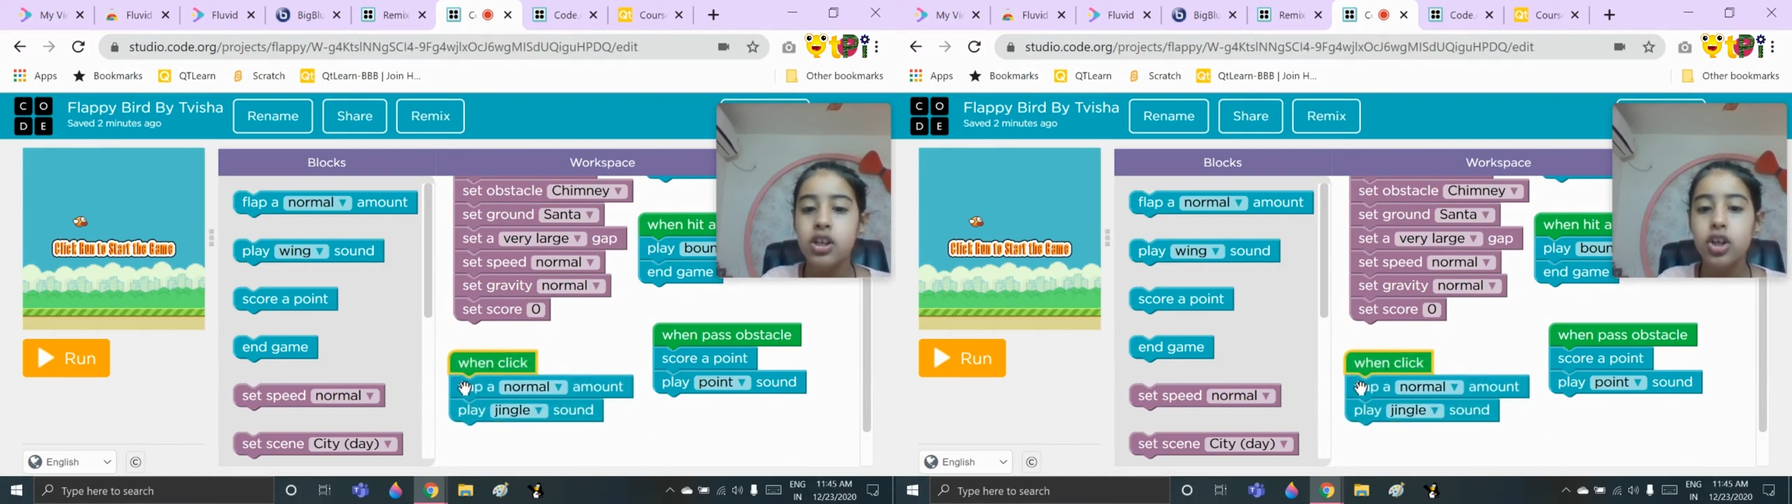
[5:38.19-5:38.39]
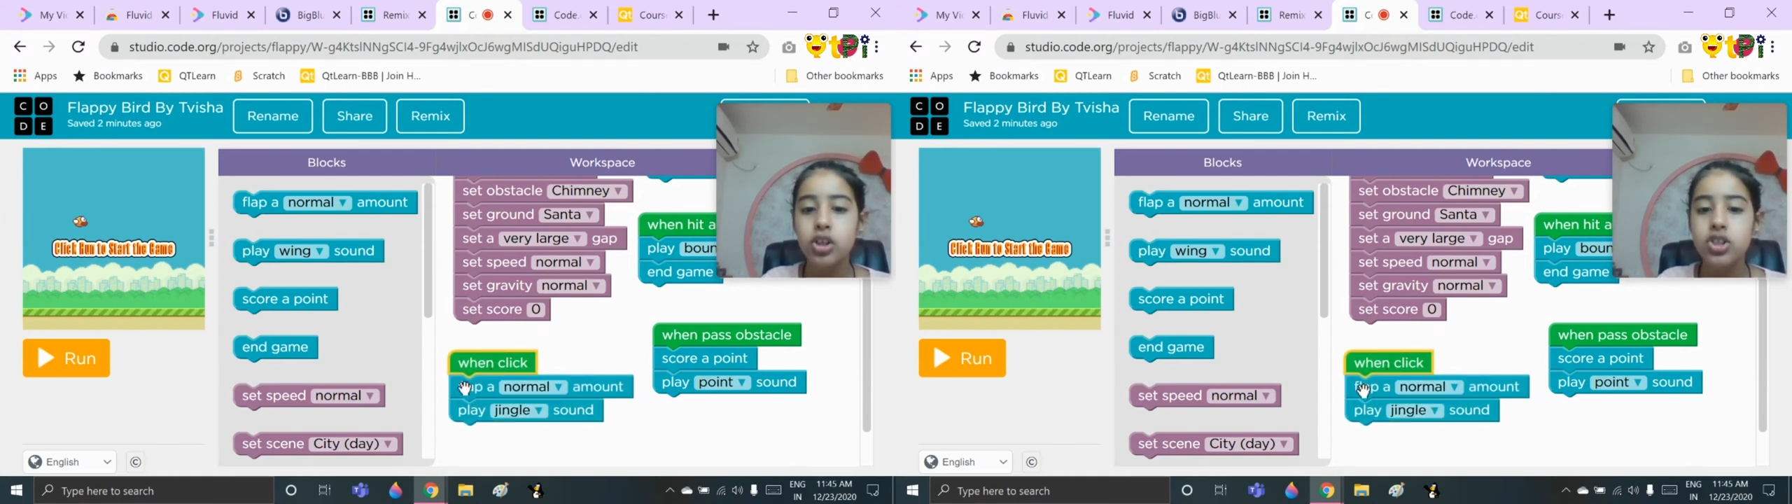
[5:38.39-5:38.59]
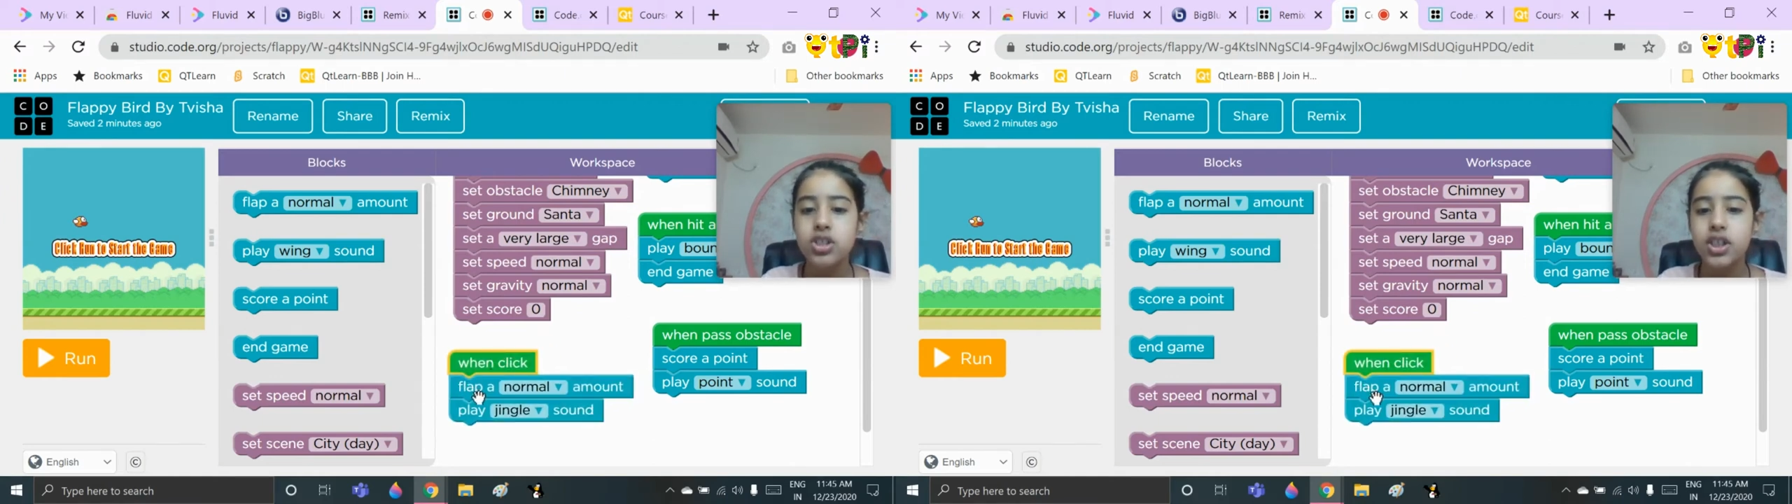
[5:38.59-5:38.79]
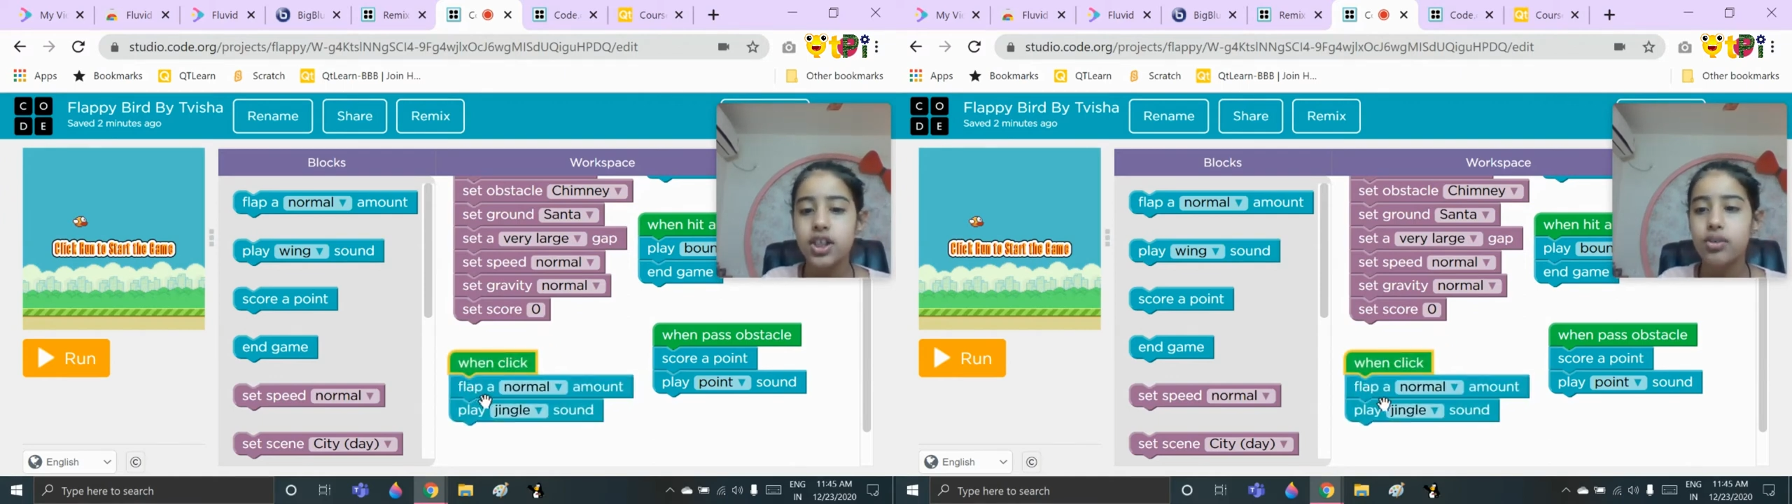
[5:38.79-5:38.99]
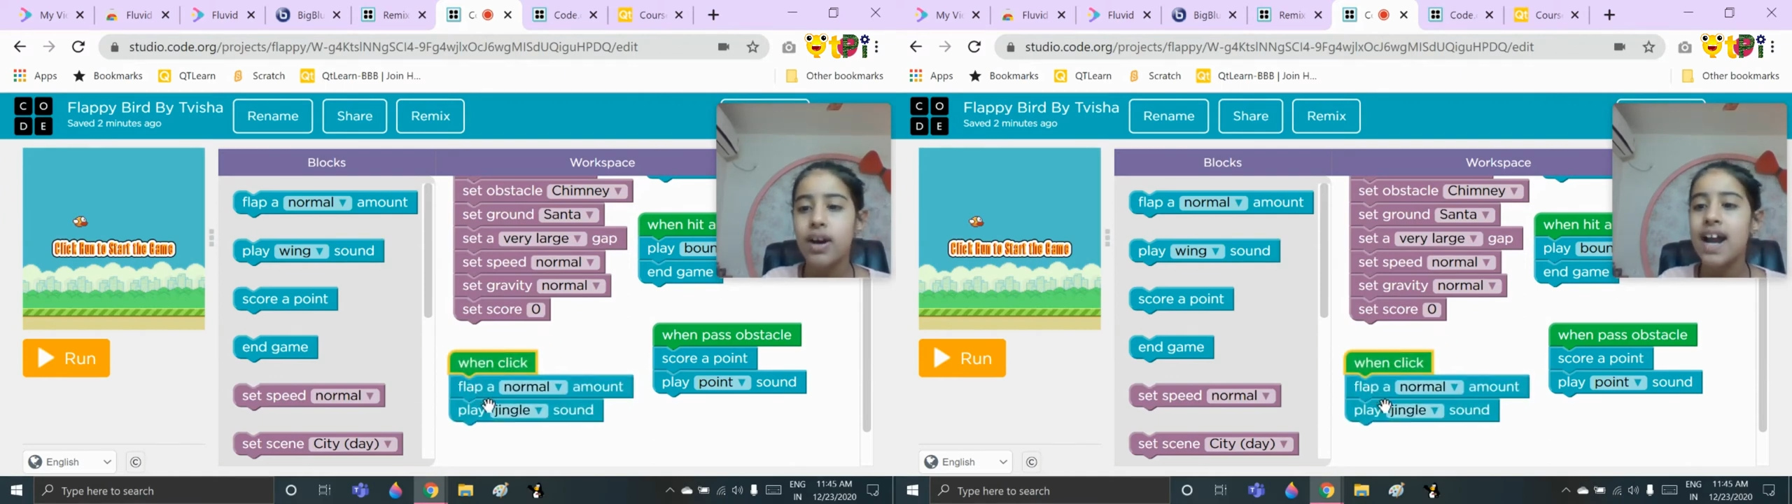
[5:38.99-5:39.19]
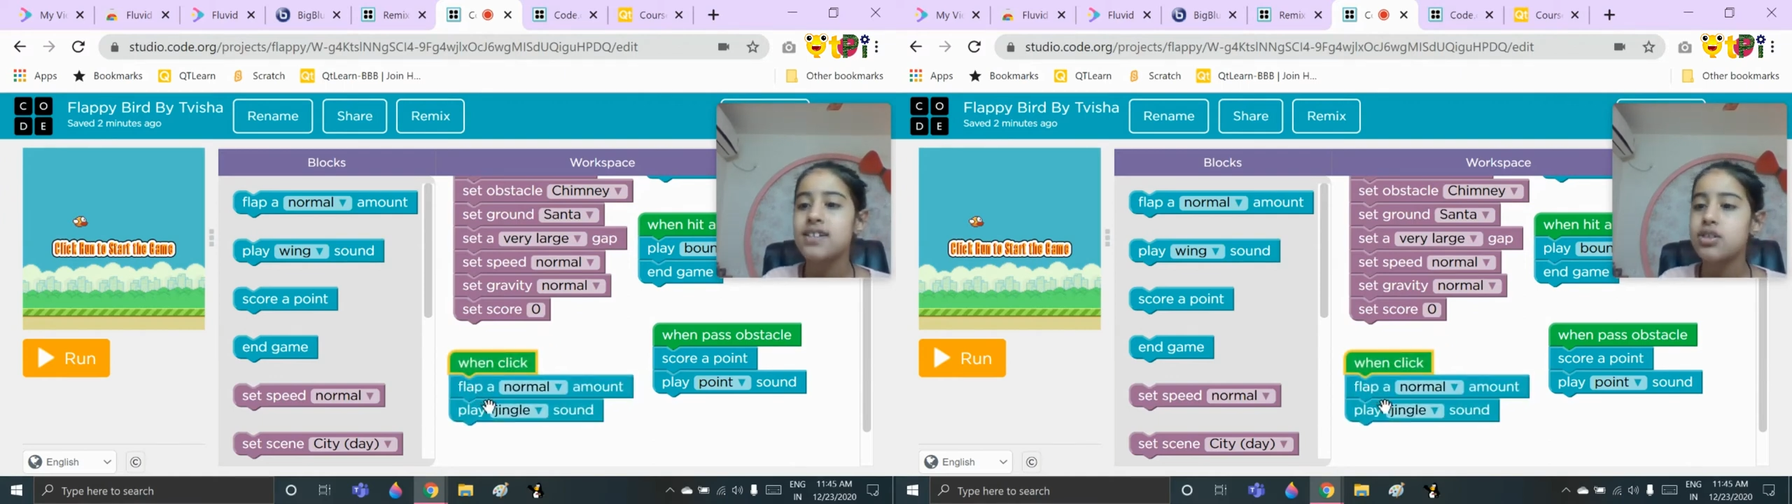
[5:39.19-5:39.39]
You just need to add